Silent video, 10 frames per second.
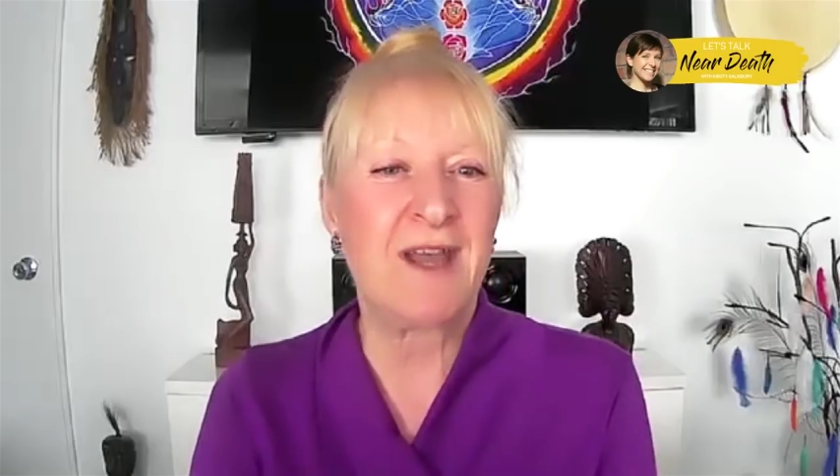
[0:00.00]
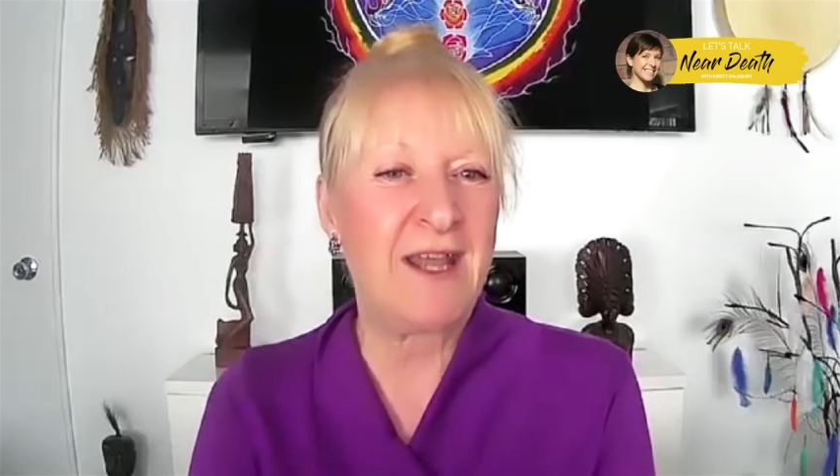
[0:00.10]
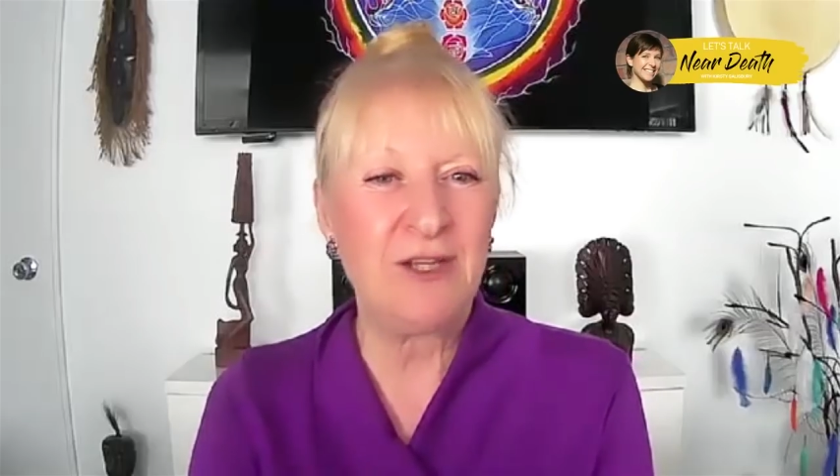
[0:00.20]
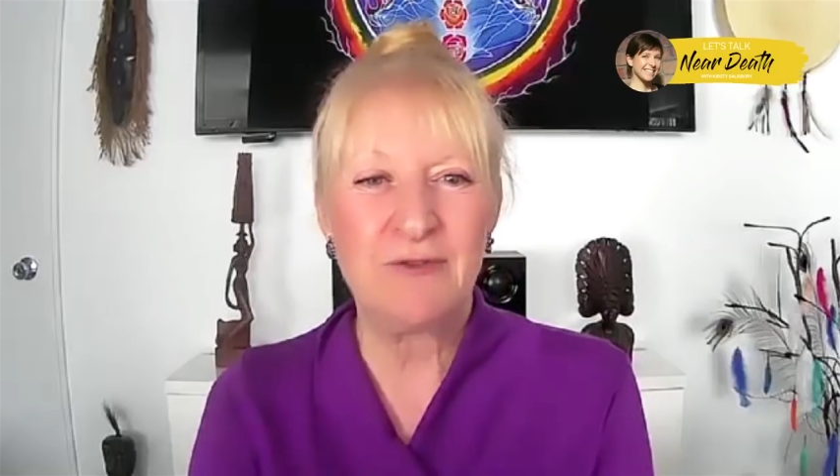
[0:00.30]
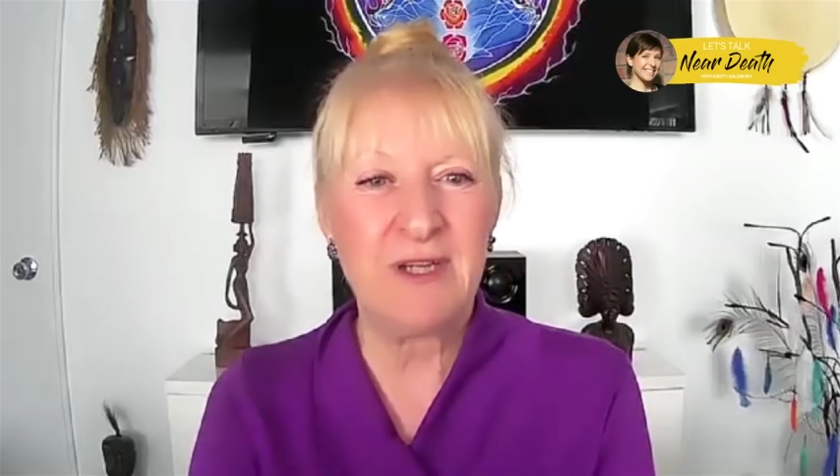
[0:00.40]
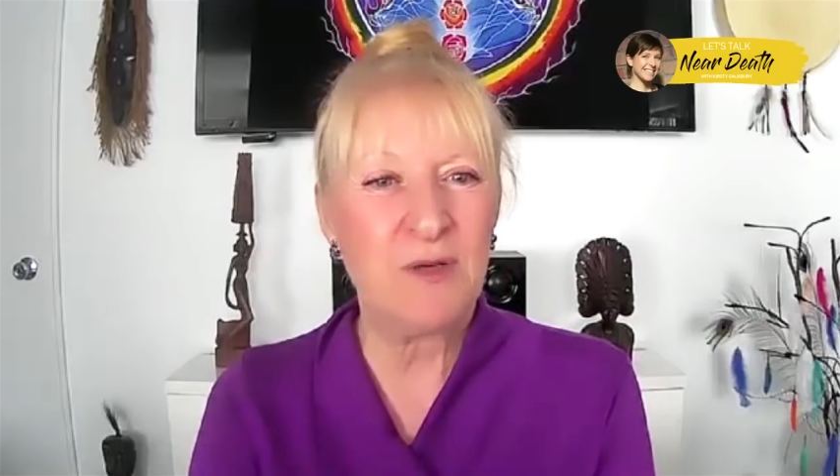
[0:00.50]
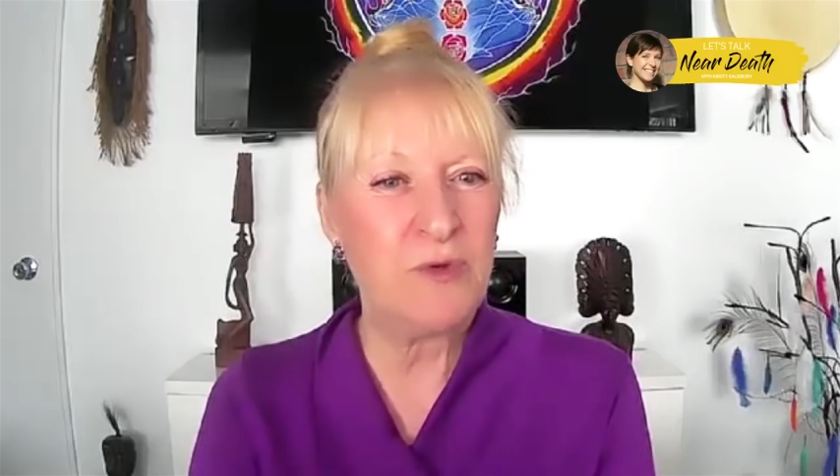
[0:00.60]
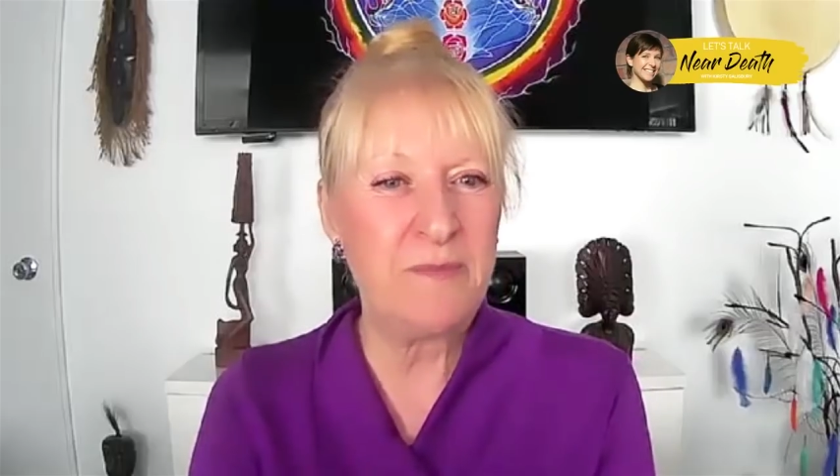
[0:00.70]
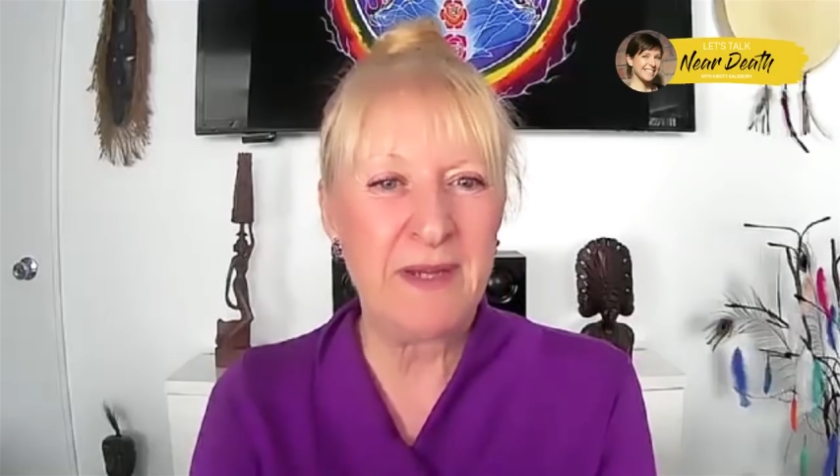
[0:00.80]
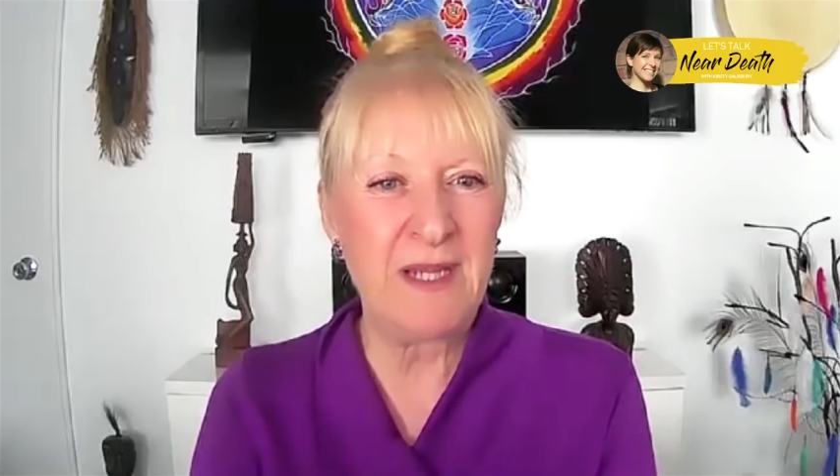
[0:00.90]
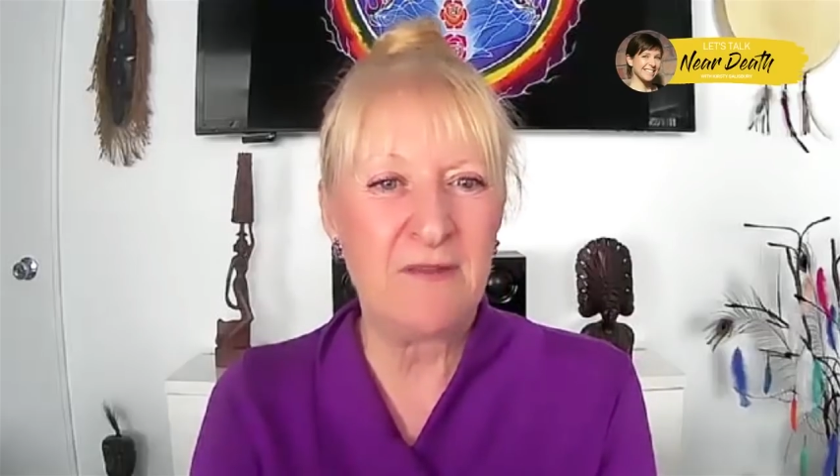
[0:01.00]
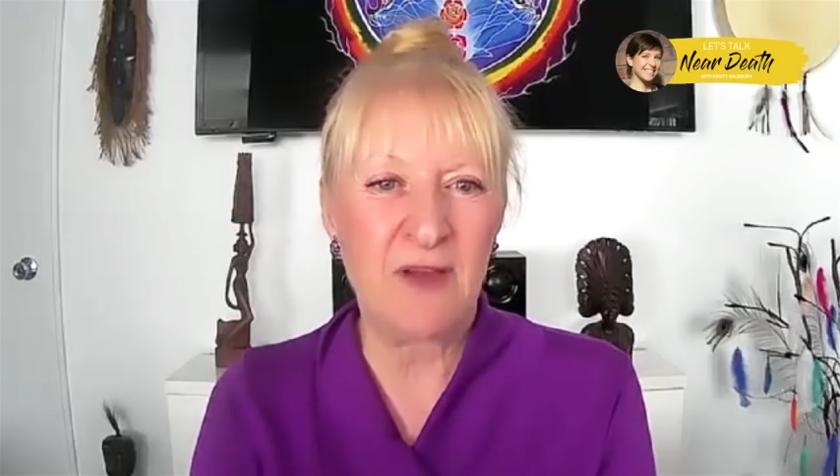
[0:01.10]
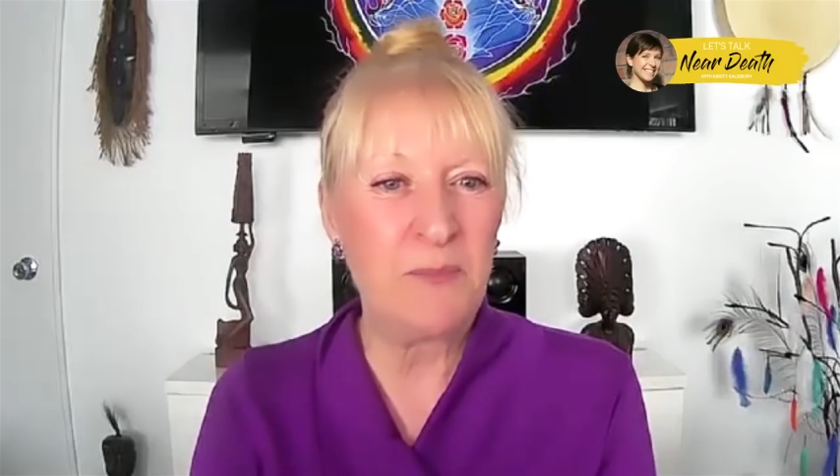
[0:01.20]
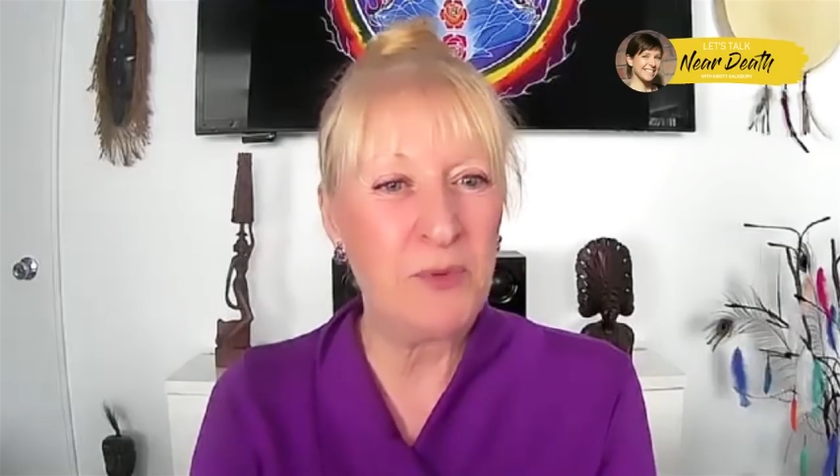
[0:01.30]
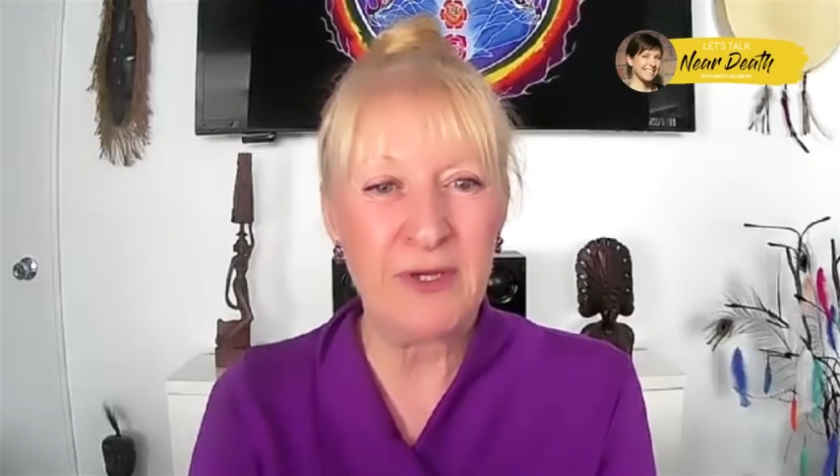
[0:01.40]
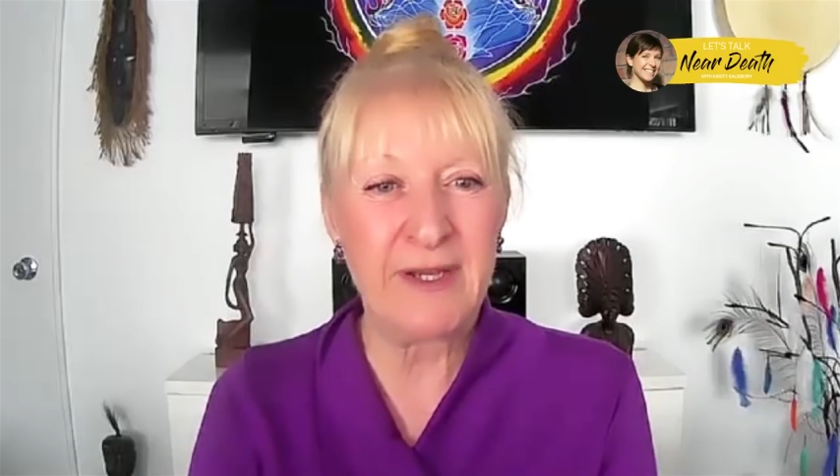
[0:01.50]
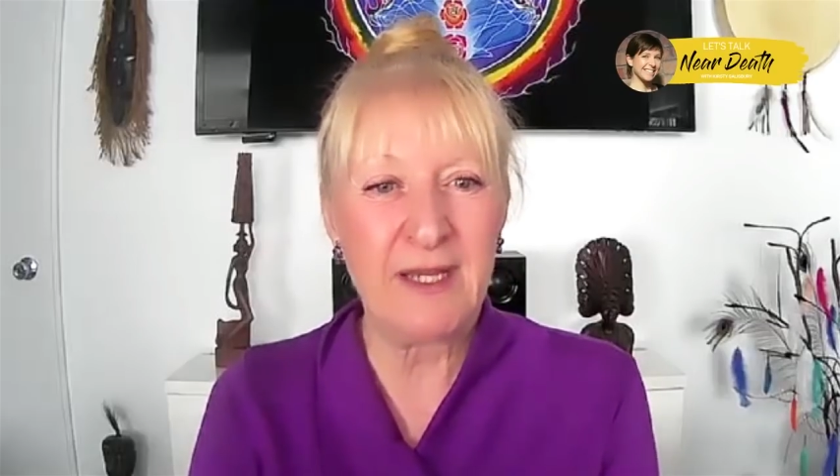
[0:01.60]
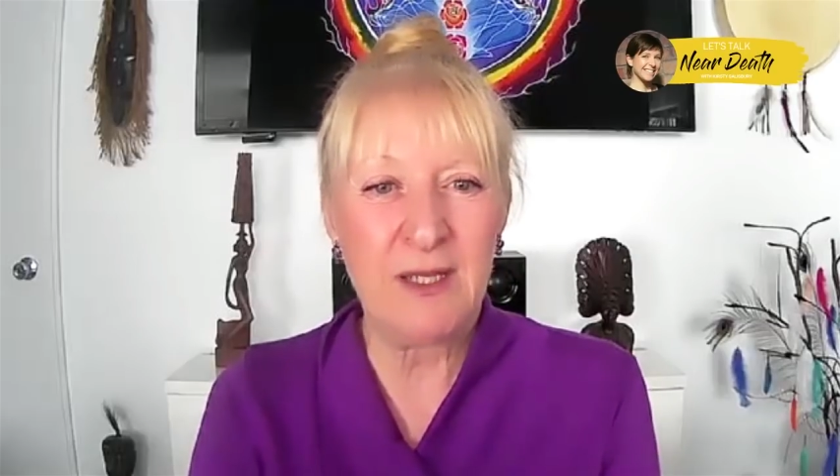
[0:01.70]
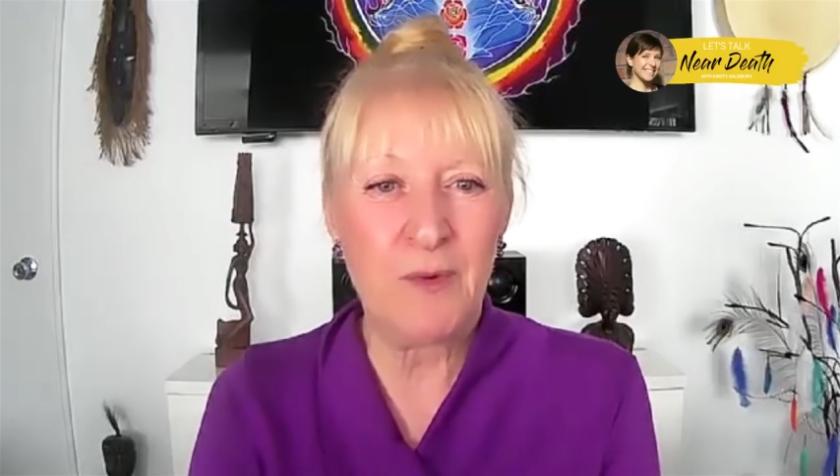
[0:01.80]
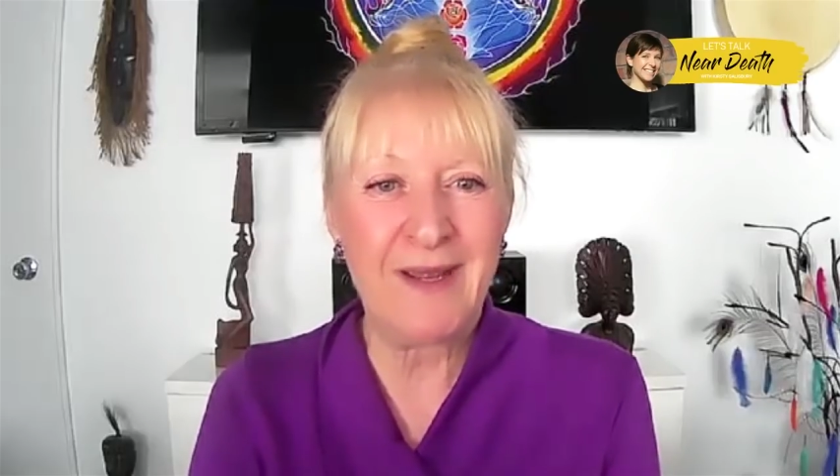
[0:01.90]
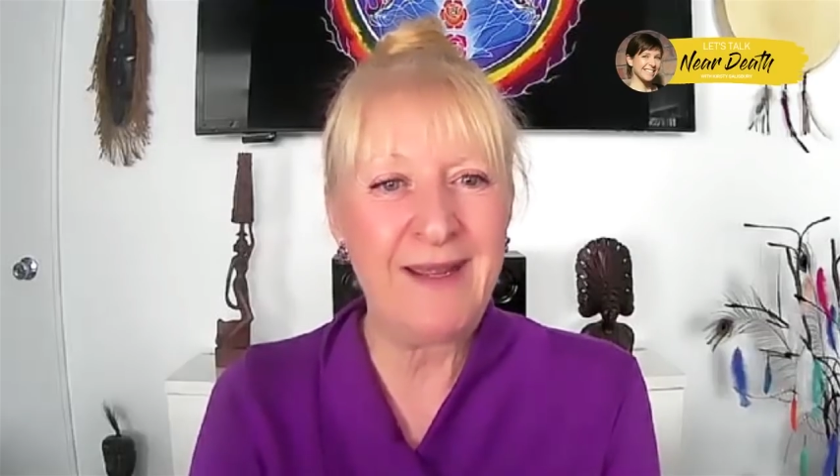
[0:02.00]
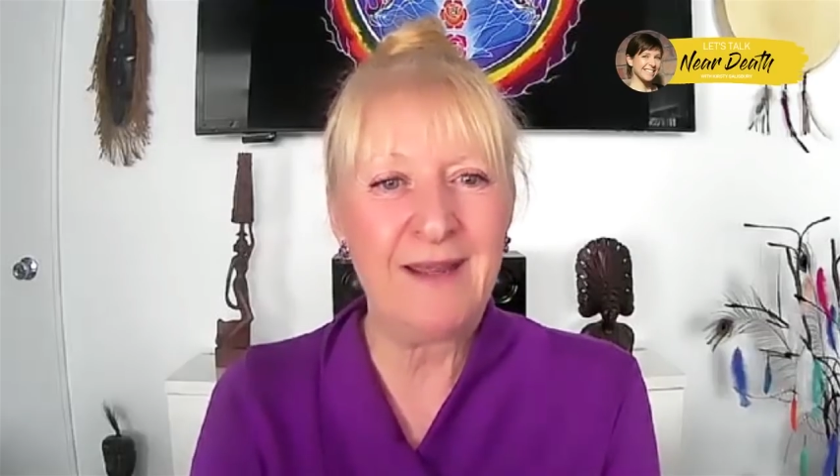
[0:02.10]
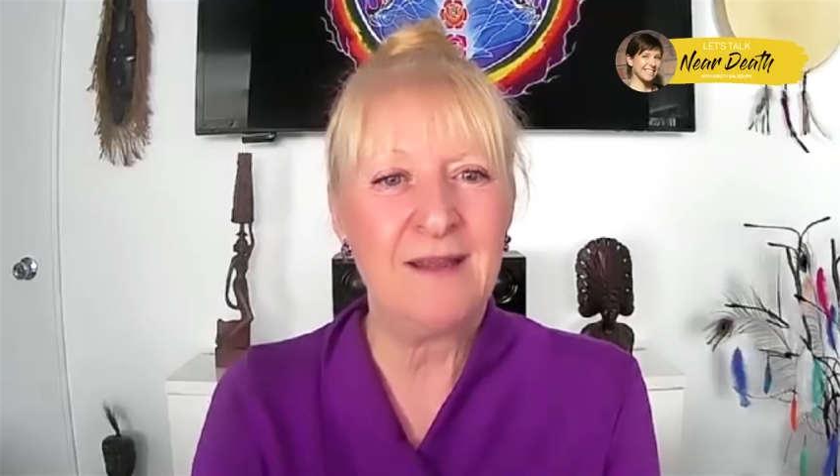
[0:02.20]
category it would be if I put it anywhere.